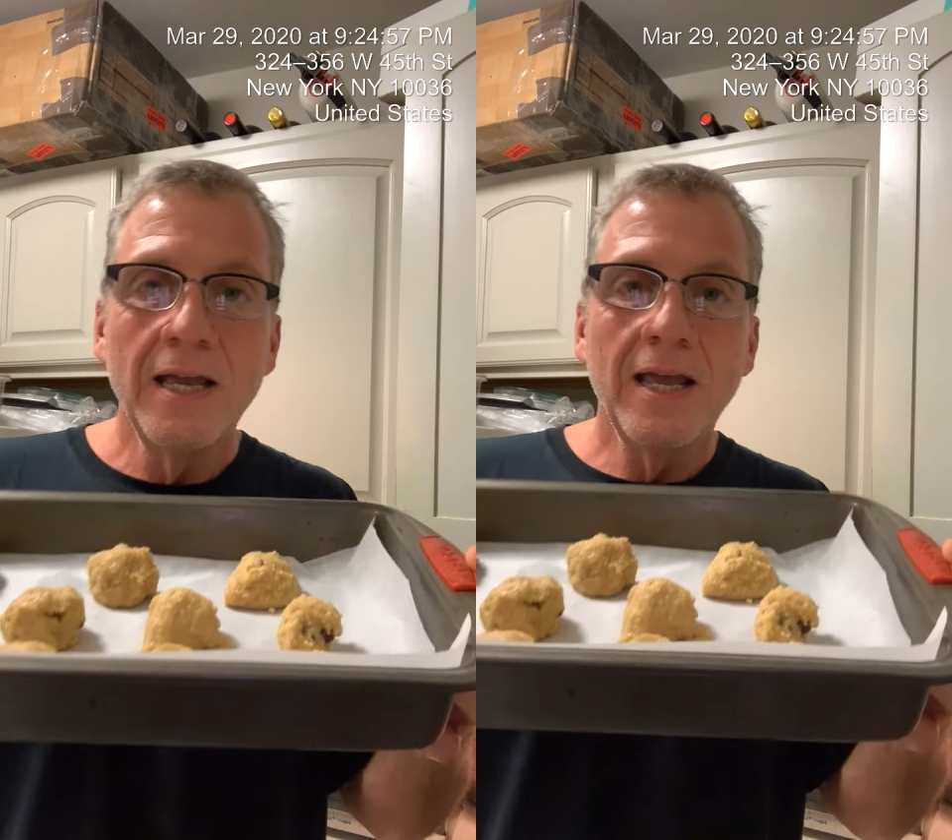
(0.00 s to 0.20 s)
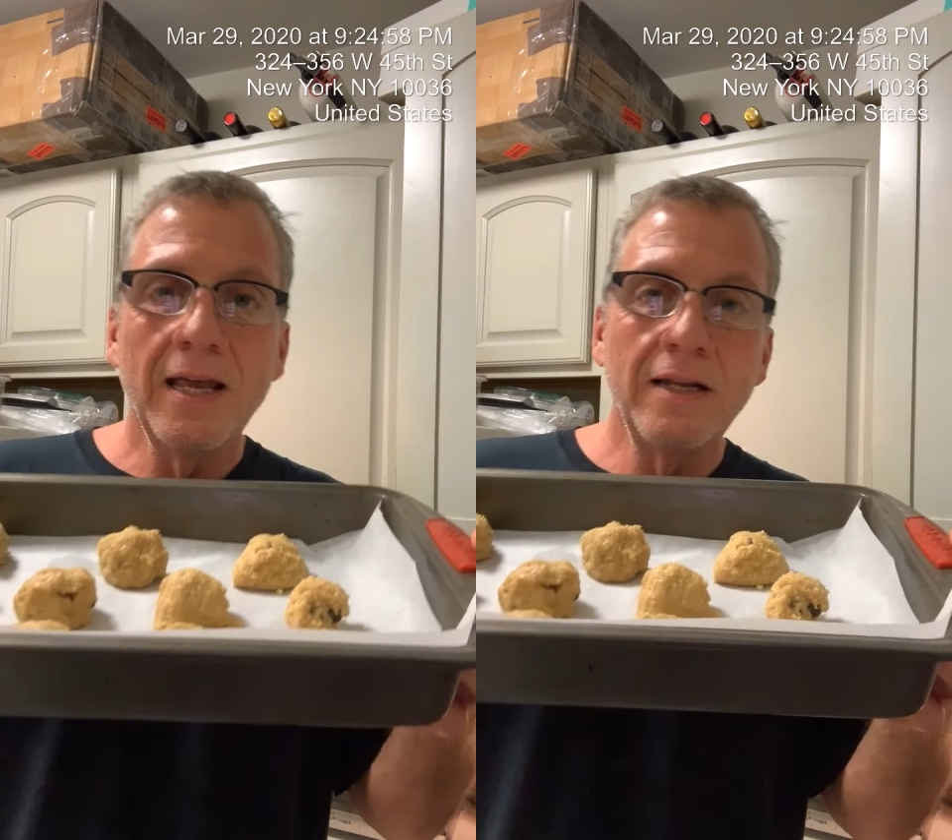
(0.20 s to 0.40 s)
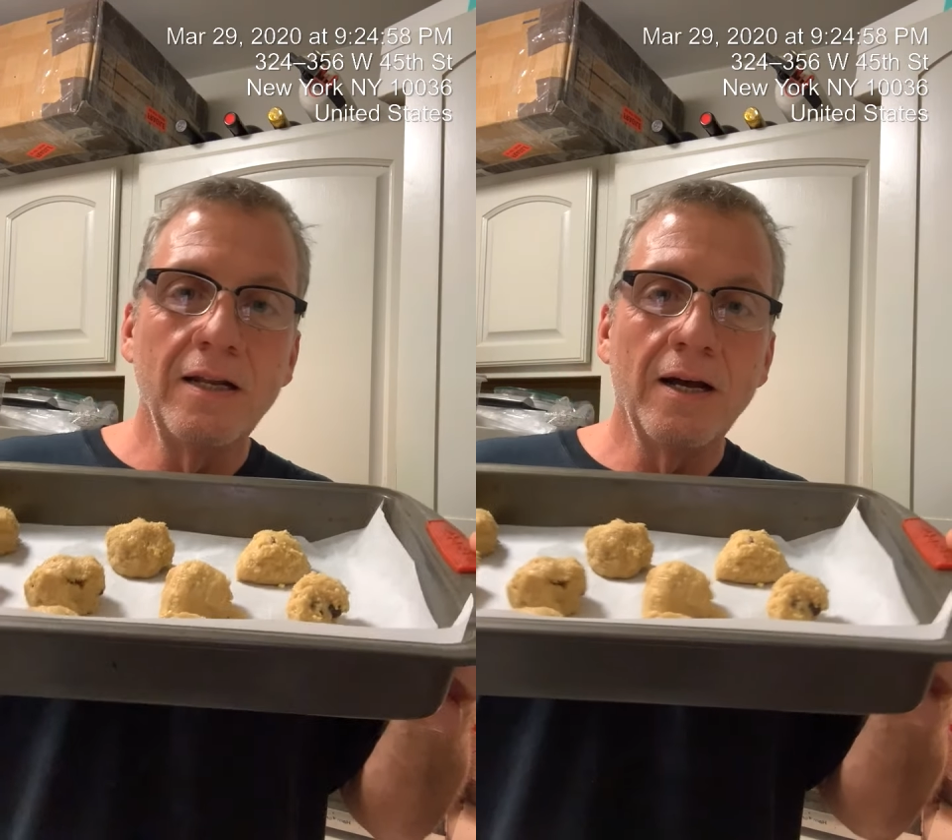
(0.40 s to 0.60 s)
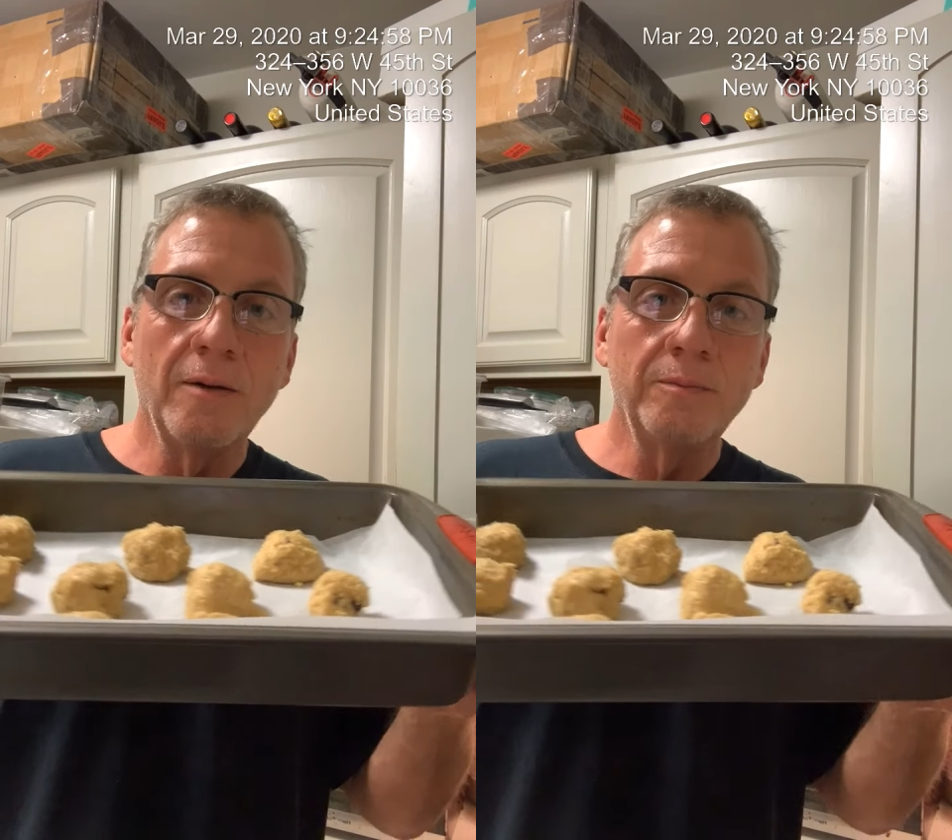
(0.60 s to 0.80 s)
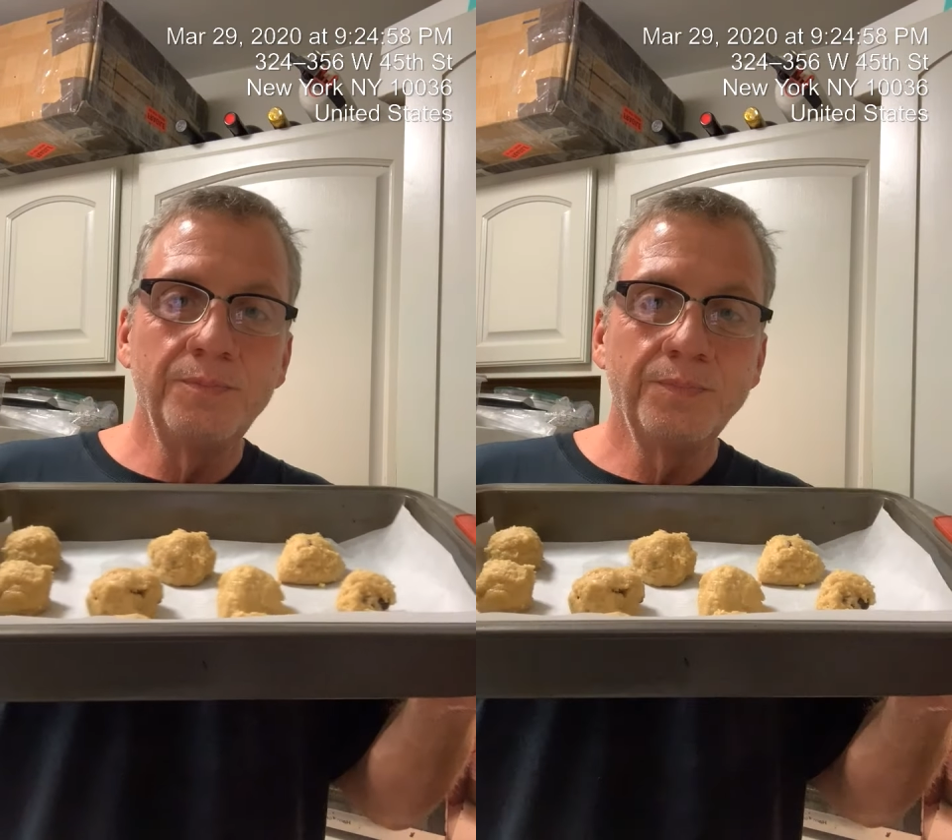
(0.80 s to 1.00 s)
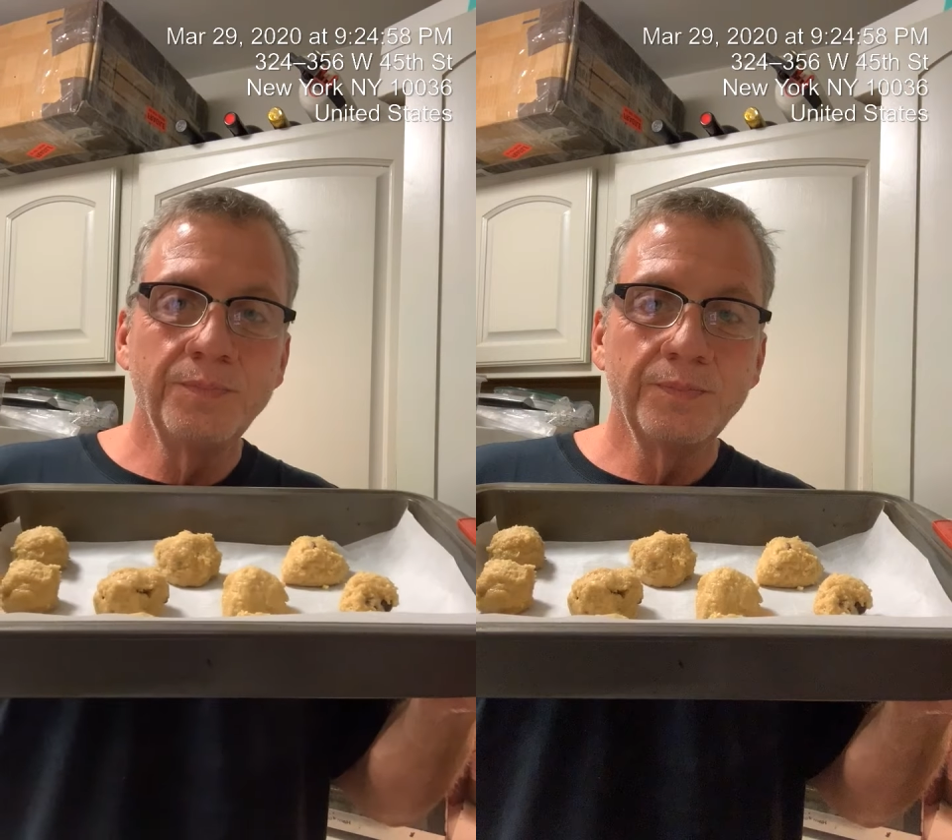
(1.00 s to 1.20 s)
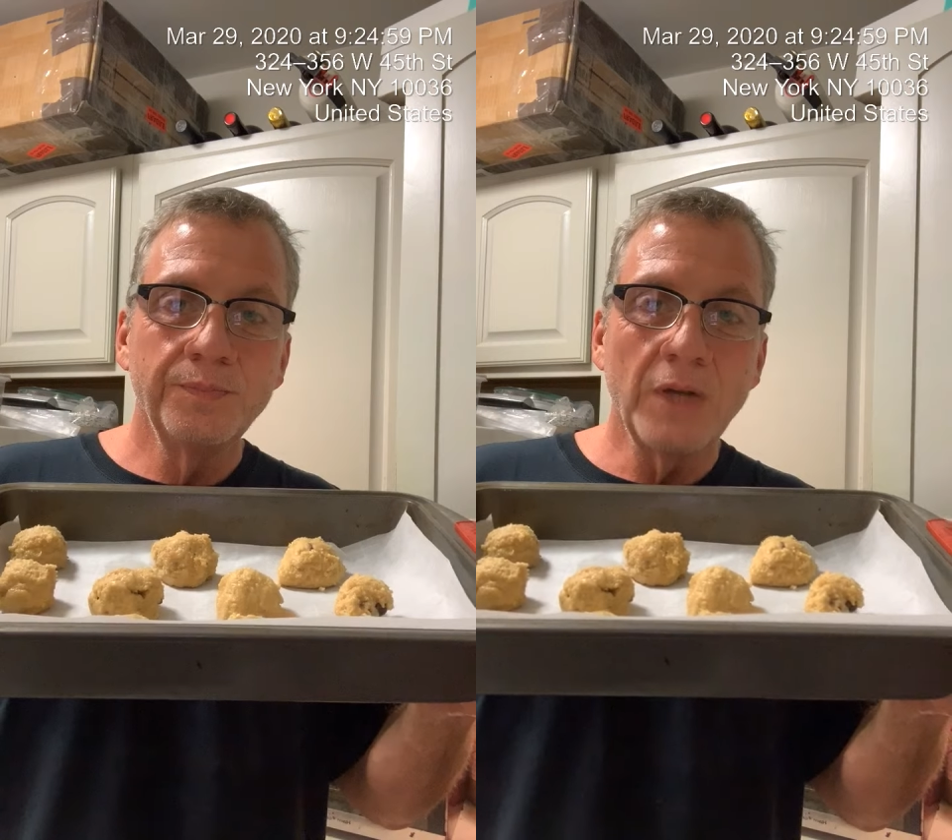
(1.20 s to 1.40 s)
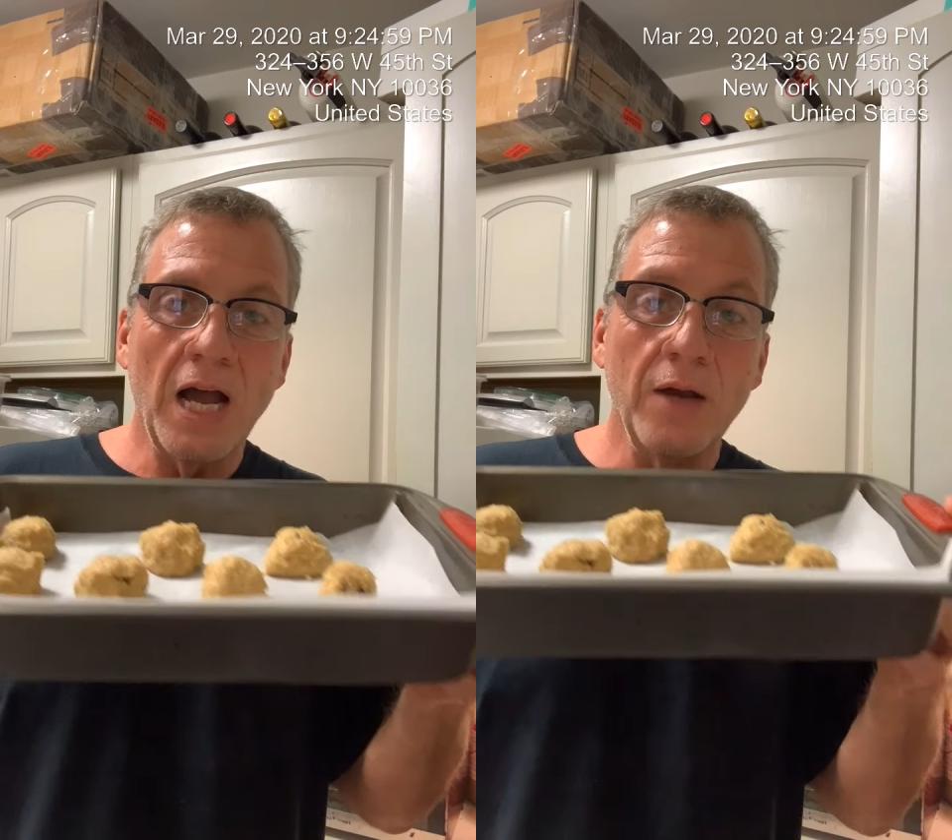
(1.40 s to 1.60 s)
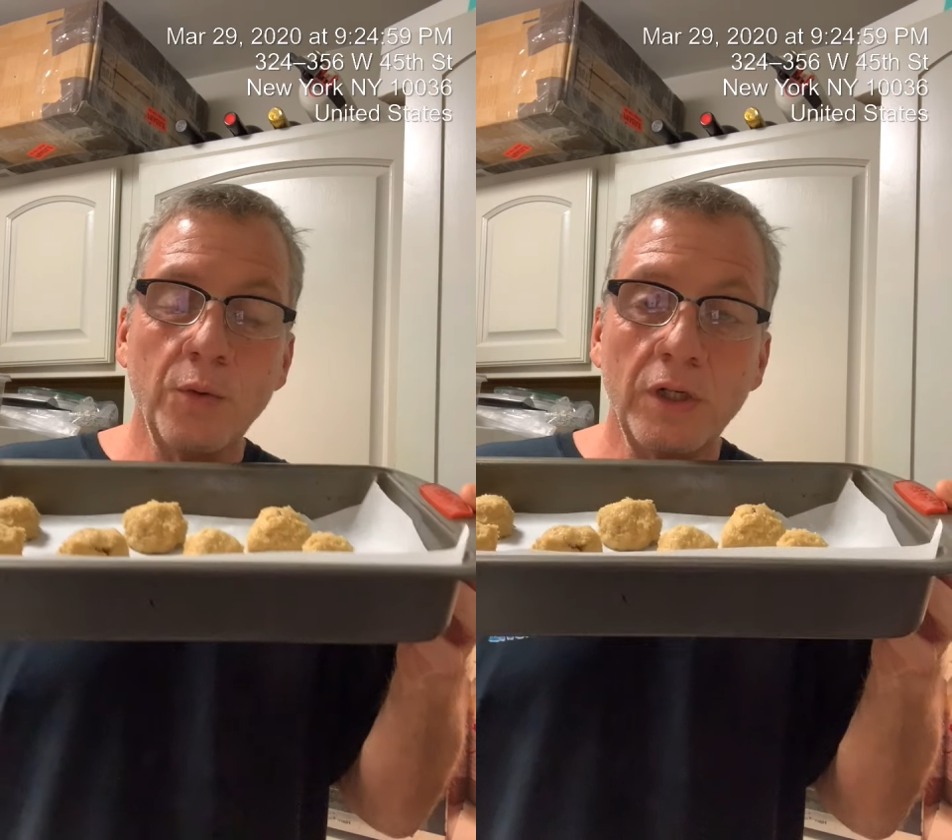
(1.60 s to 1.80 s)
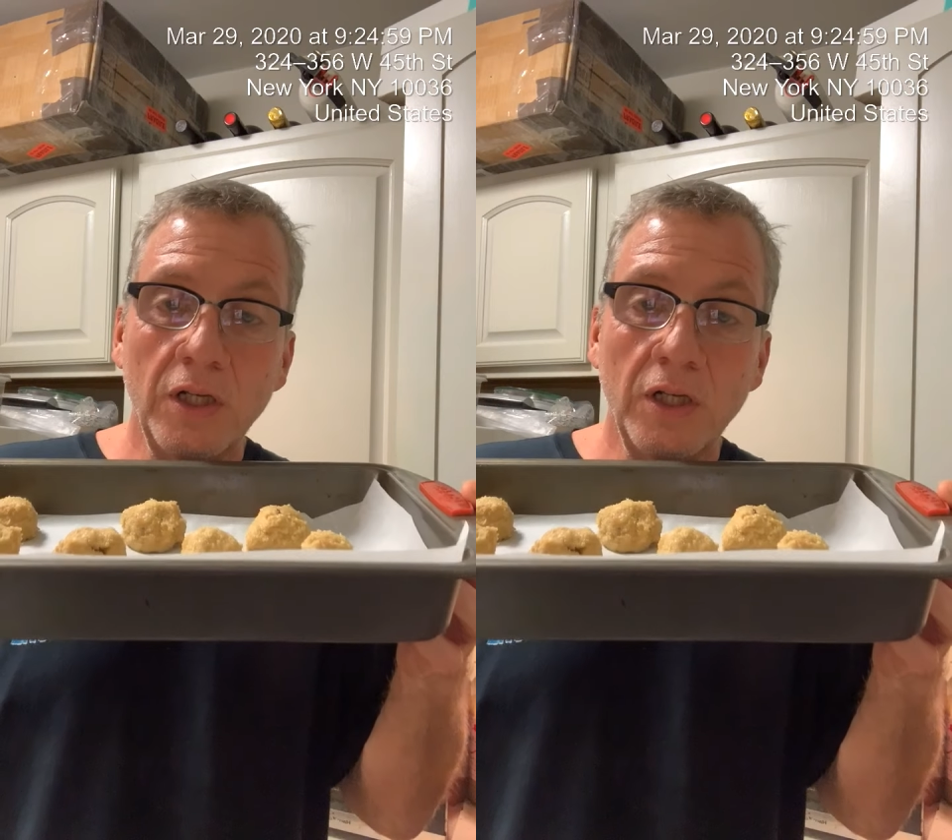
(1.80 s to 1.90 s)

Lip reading: And I would